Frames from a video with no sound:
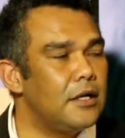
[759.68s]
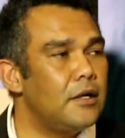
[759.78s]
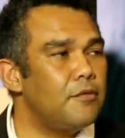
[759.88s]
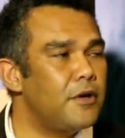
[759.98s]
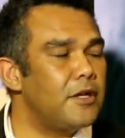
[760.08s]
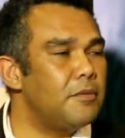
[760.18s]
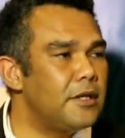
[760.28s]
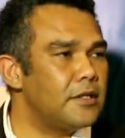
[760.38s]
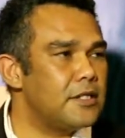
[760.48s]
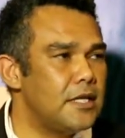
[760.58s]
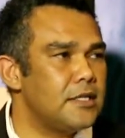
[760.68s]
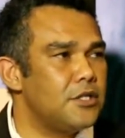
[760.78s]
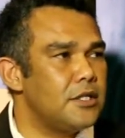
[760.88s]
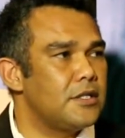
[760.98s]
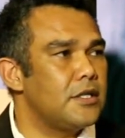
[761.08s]
a fundamental science
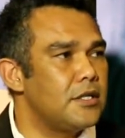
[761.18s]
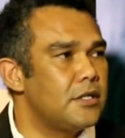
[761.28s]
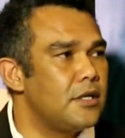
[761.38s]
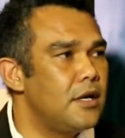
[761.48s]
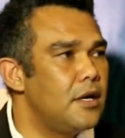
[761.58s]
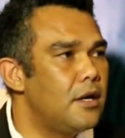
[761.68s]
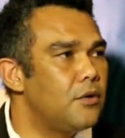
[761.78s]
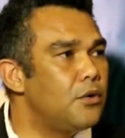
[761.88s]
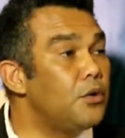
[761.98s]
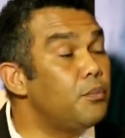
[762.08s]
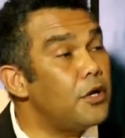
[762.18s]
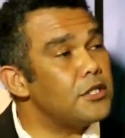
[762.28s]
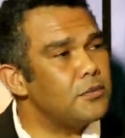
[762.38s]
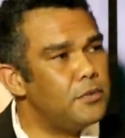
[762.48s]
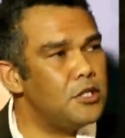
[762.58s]
such as this could
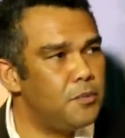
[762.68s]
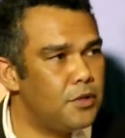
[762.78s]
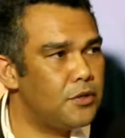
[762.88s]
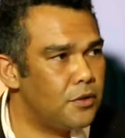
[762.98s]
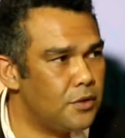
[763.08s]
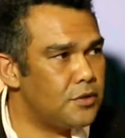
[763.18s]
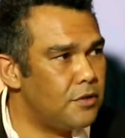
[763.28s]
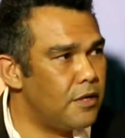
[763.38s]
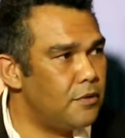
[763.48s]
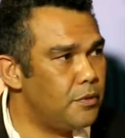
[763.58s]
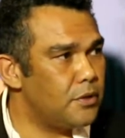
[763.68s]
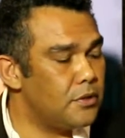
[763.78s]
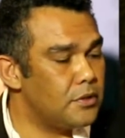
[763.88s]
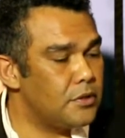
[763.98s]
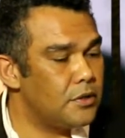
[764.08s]
possibly speak to those development
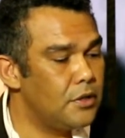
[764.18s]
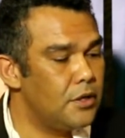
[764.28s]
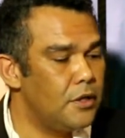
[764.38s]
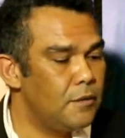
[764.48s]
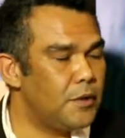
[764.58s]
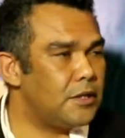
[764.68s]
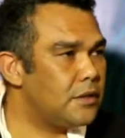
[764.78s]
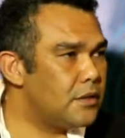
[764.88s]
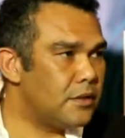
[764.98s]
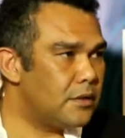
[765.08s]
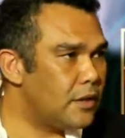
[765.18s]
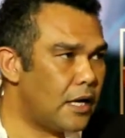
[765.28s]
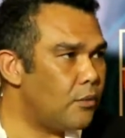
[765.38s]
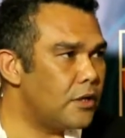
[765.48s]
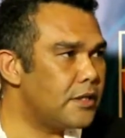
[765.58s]
goals. But
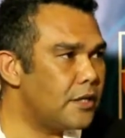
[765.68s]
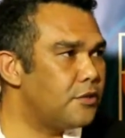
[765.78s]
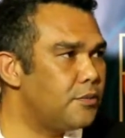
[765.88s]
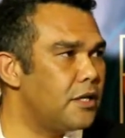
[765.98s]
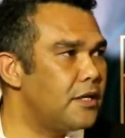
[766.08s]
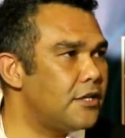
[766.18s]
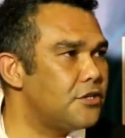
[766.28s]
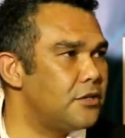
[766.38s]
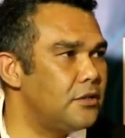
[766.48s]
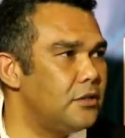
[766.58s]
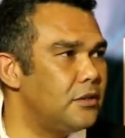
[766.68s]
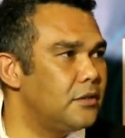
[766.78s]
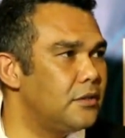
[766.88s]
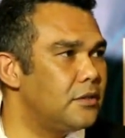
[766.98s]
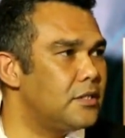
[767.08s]
I want that to be a natural
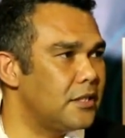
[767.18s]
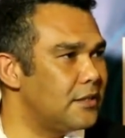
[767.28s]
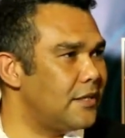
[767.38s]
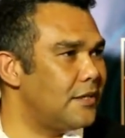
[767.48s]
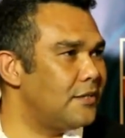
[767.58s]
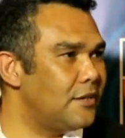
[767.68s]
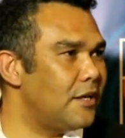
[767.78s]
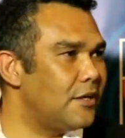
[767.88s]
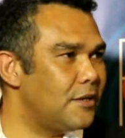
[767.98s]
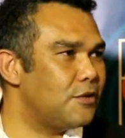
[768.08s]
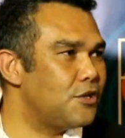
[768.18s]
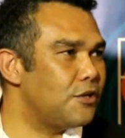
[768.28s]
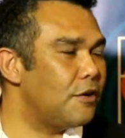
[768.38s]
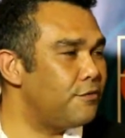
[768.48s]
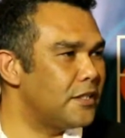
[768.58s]
sit. I, it,
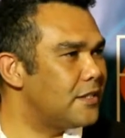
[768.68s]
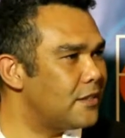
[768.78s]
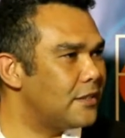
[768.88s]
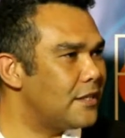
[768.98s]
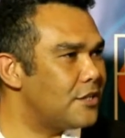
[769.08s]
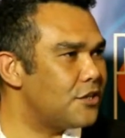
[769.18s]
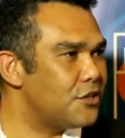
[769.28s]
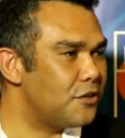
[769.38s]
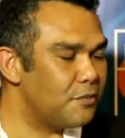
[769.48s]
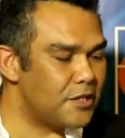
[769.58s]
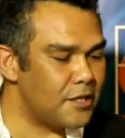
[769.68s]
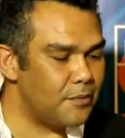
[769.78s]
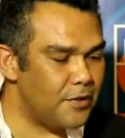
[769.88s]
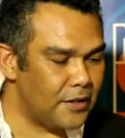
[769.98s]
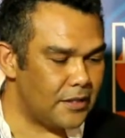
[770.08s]
should, it shouldn't be
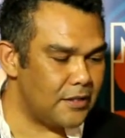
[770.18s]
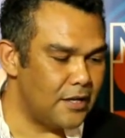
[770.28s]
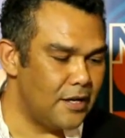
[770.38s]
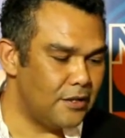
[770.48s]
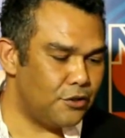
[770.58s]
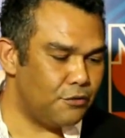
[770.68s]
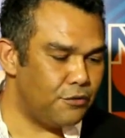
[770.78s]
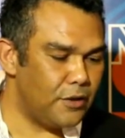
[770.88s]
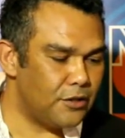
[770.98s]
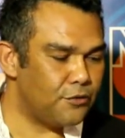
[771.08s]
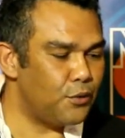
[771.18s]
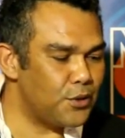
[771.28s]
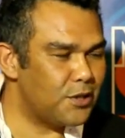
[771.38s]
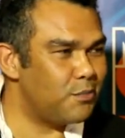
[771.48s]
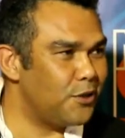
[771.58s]
something that, that you feel is
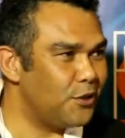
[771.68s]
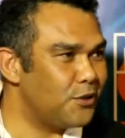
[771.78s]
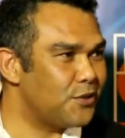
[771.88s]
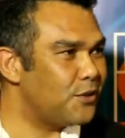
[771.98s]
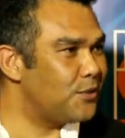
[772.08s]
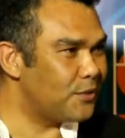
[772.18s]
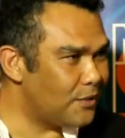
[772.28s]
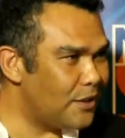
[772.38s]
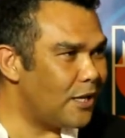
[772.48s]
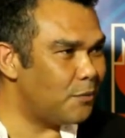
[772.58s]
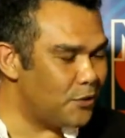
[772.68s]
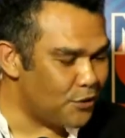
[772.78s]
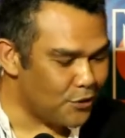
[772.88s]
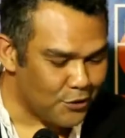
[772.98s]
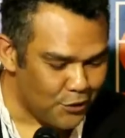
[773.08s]
forced upon you. So allow me
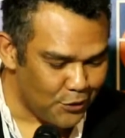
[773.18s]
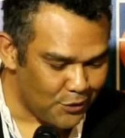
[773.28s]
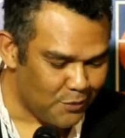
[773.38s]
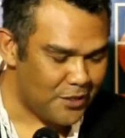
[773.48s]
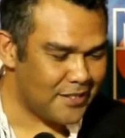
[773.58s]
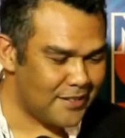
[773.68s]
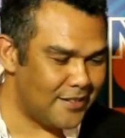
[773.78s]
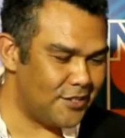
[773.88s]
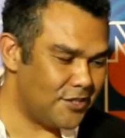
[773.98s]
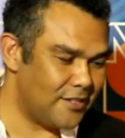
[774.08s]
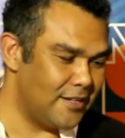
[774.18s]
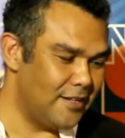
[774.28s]
to continue the presentation.